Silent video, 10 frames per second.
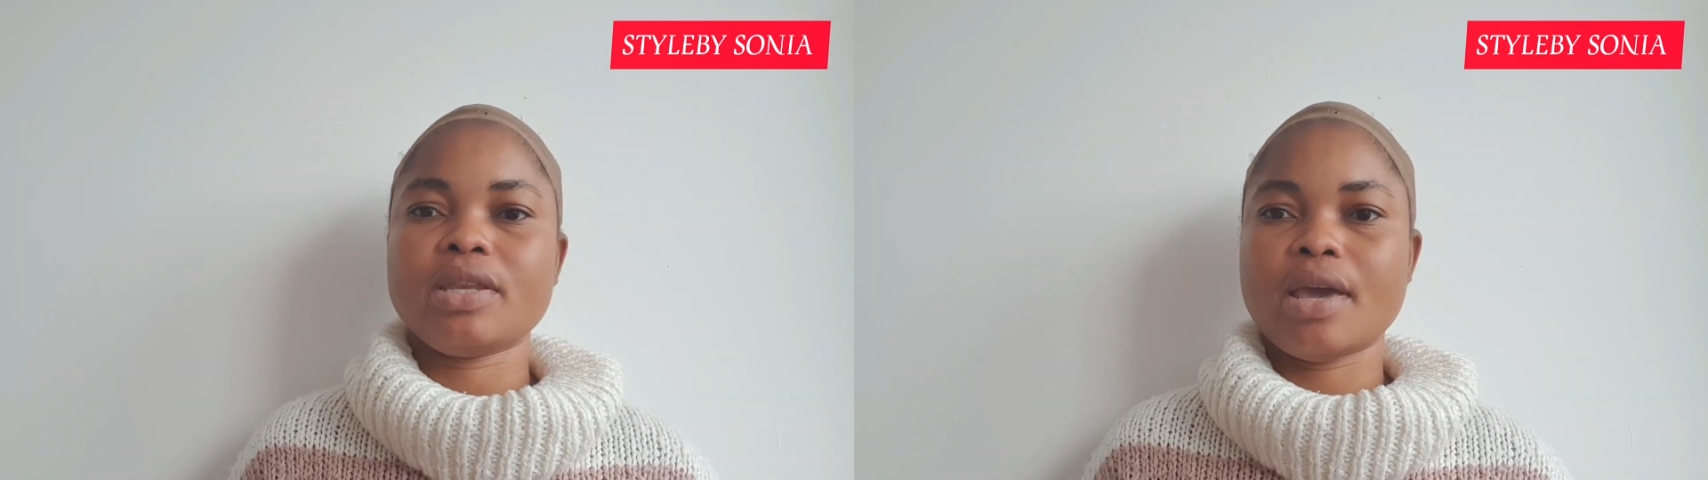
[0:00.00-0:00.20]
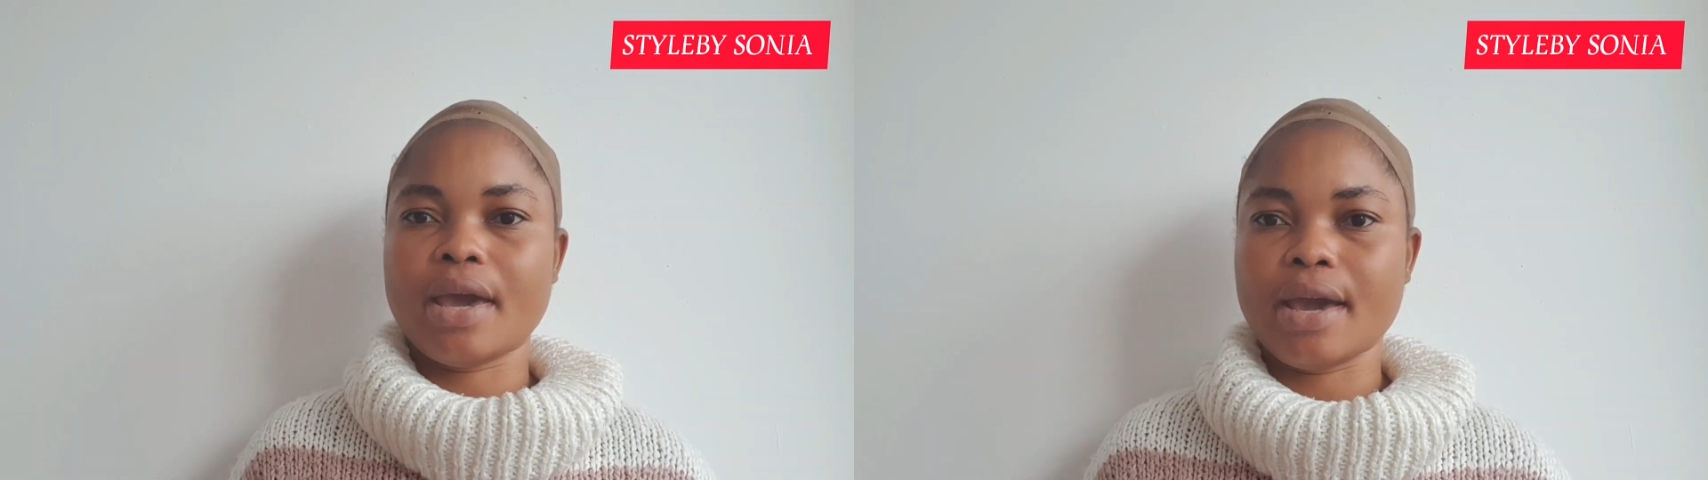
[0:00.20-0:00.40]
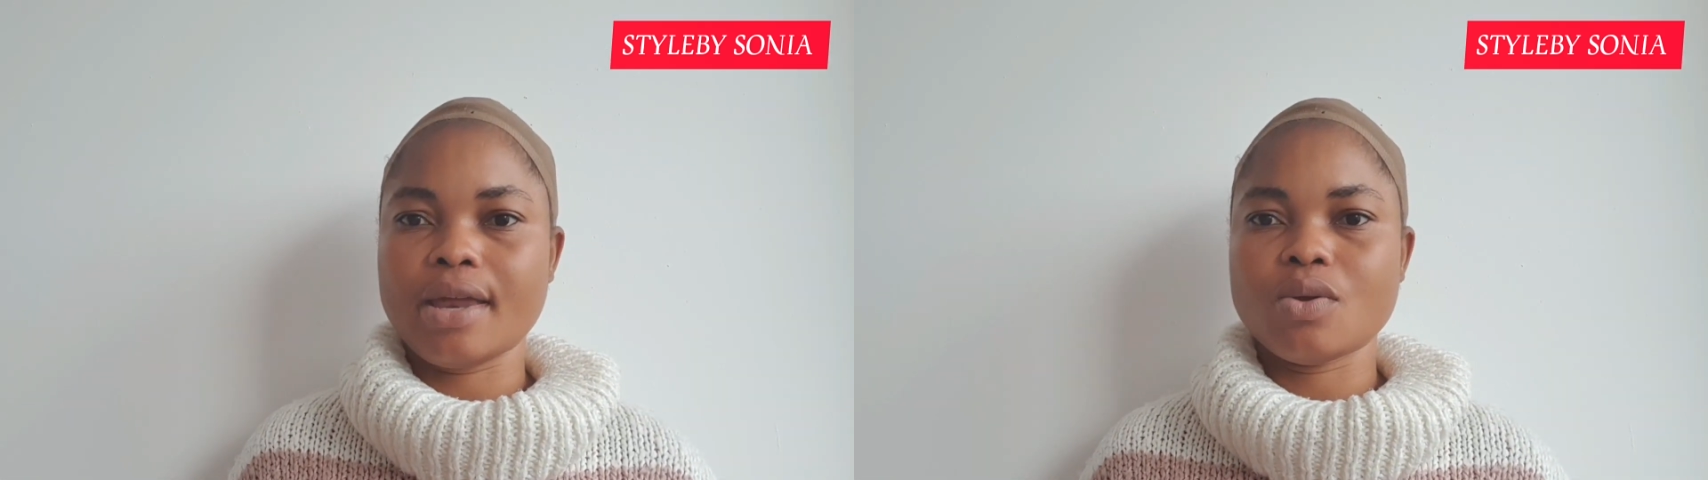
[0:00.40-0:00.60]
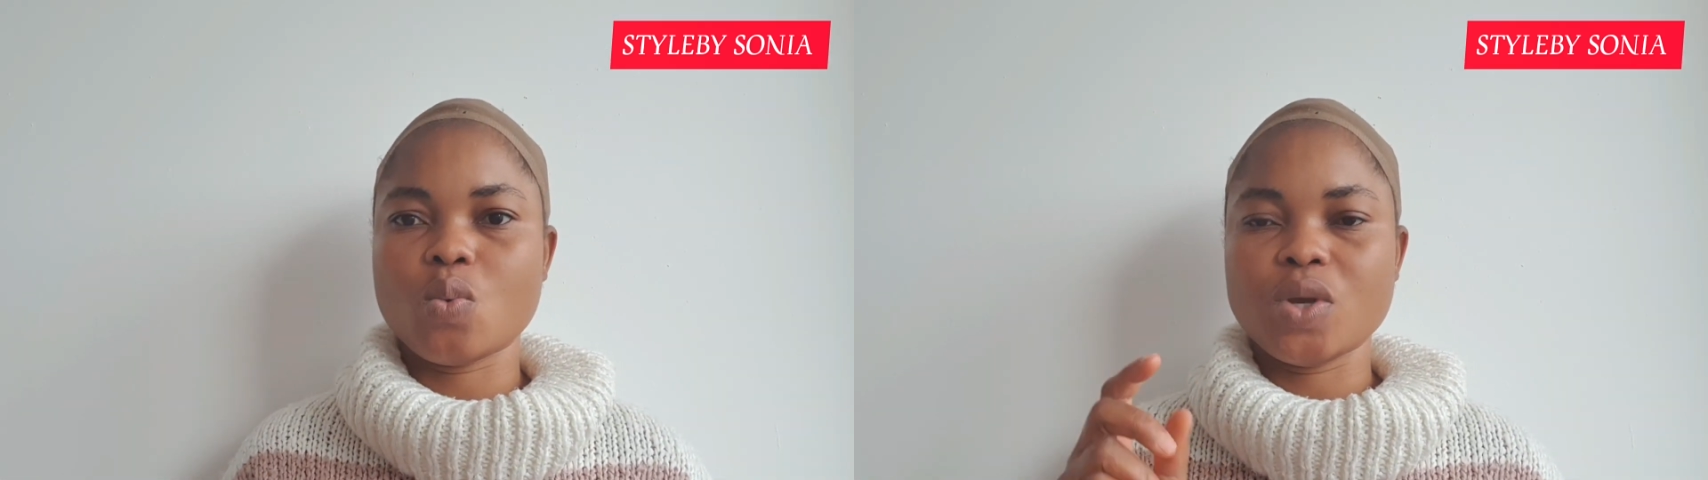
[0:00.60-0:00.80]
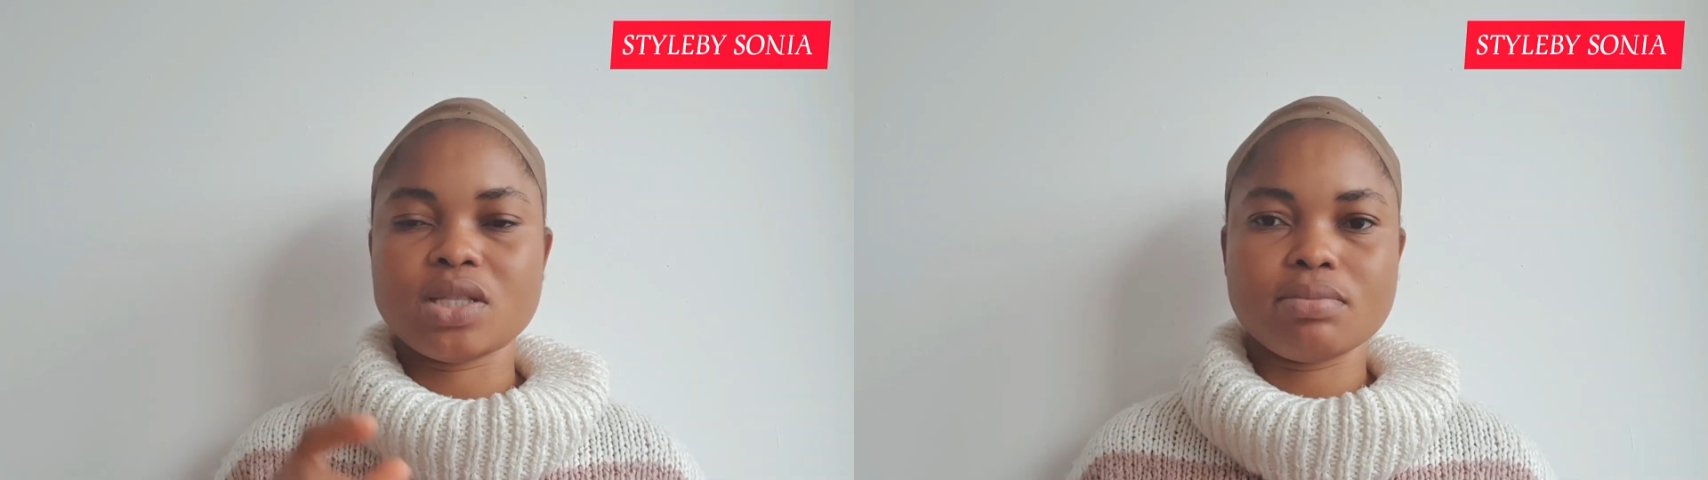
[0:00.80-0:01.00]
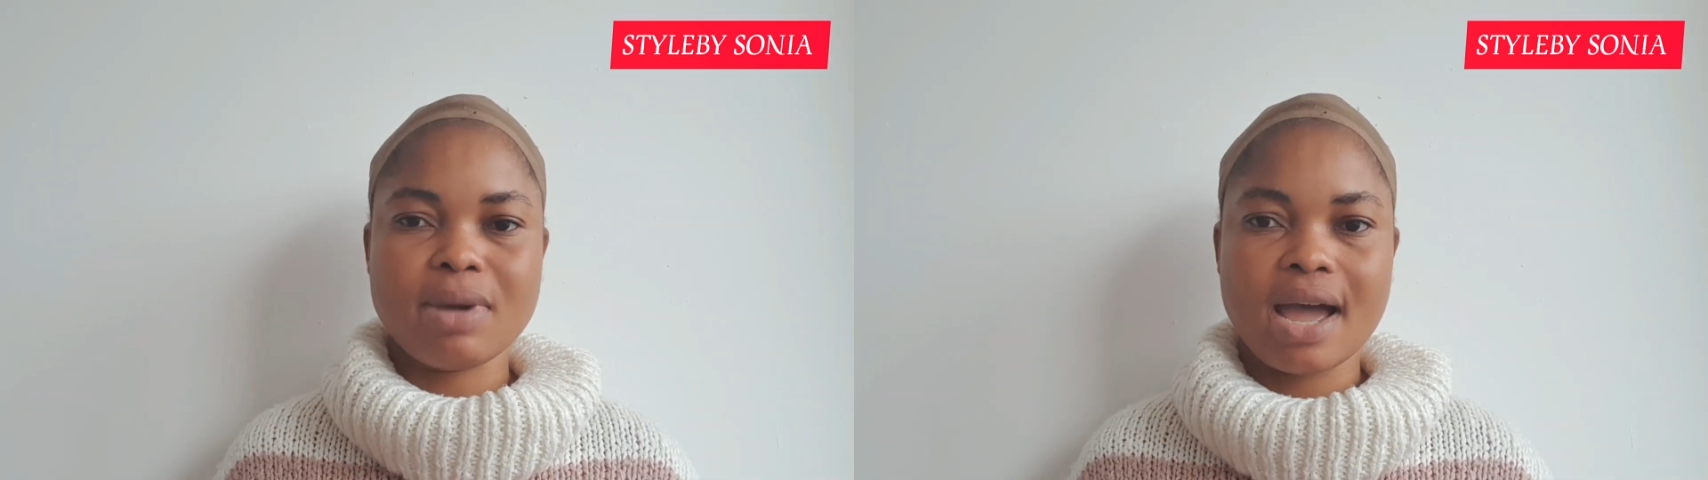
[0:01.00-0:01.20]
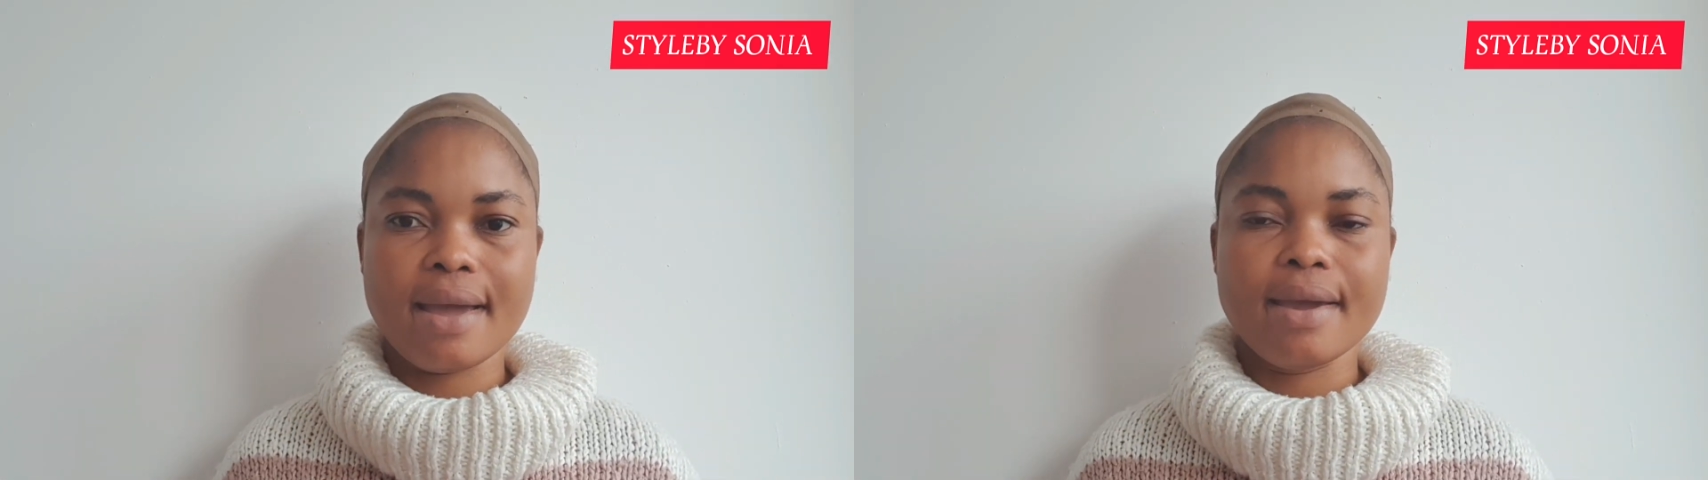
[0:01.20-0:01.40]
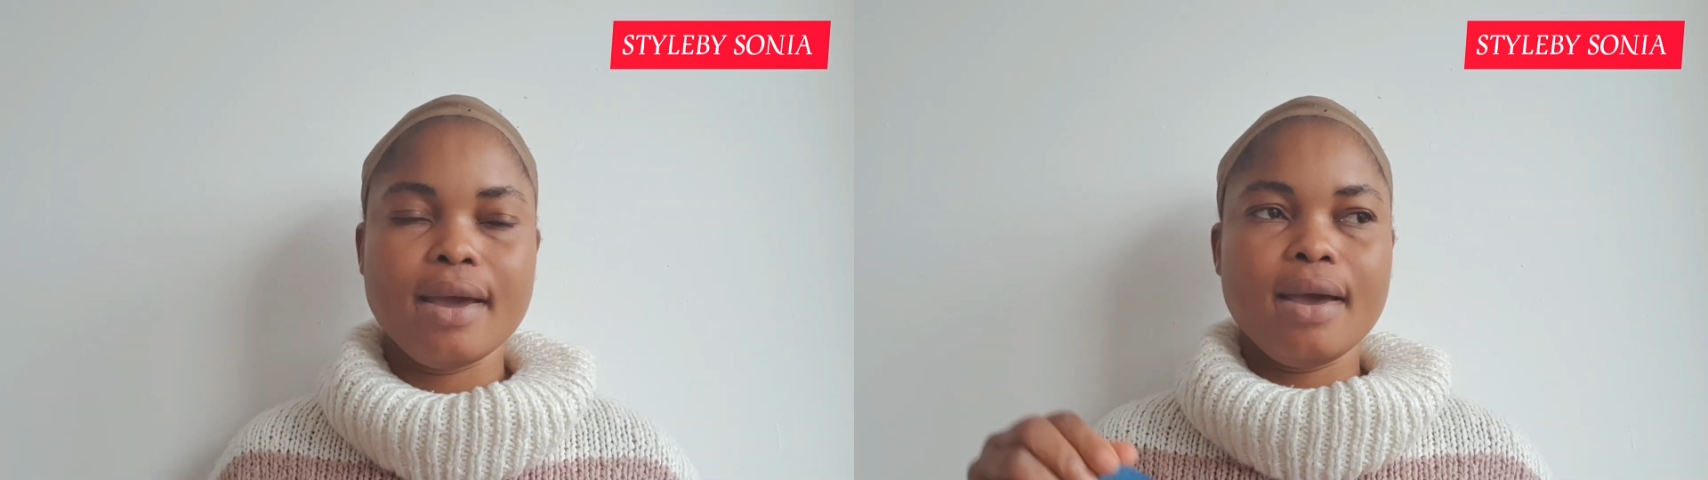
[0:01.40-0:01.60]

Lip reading: head with my